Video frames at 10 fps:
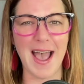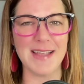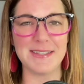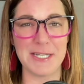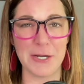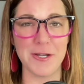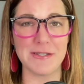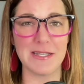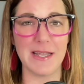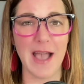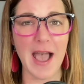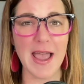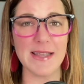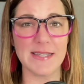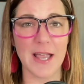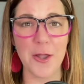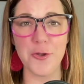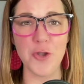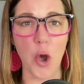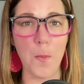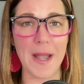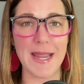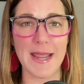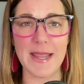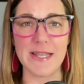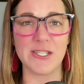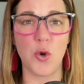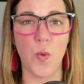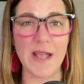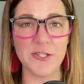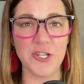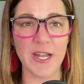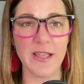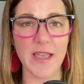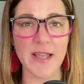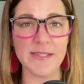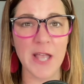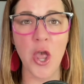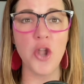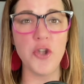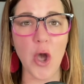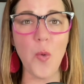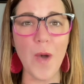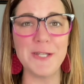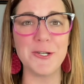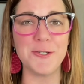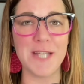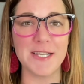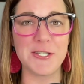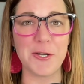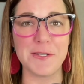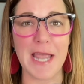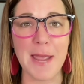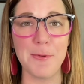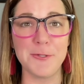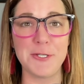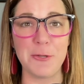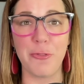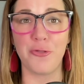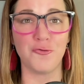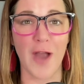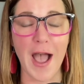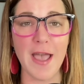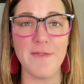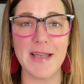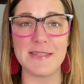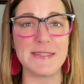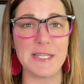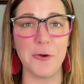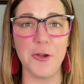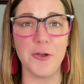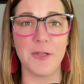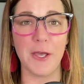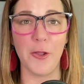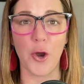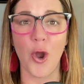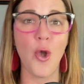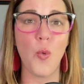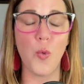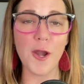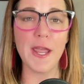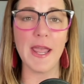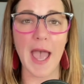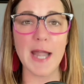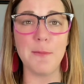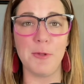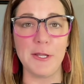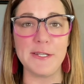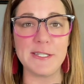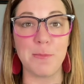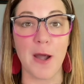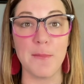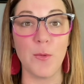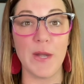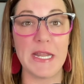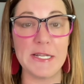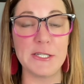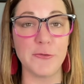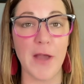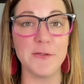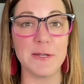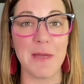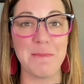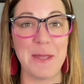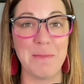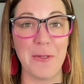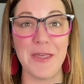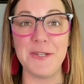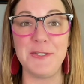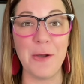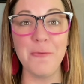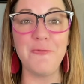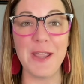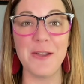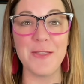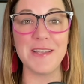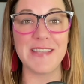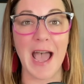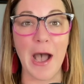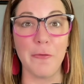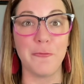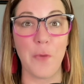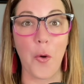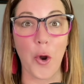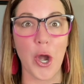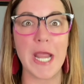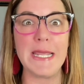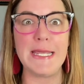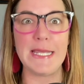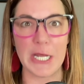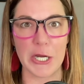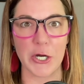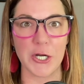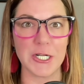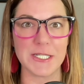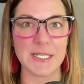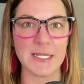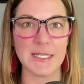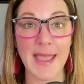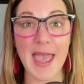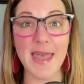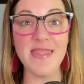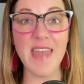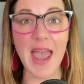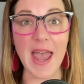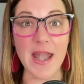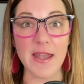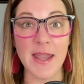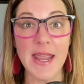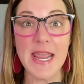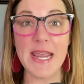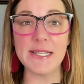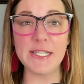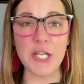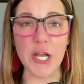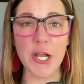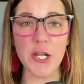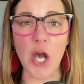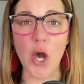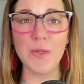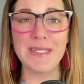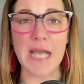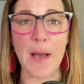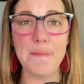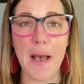seriously, guys, nobody is questioning this. No wonder Dexter is able to thrive as a serial killer working at a police department when he's surrounded by people that don't figure this out for years. And then he's gonna go dump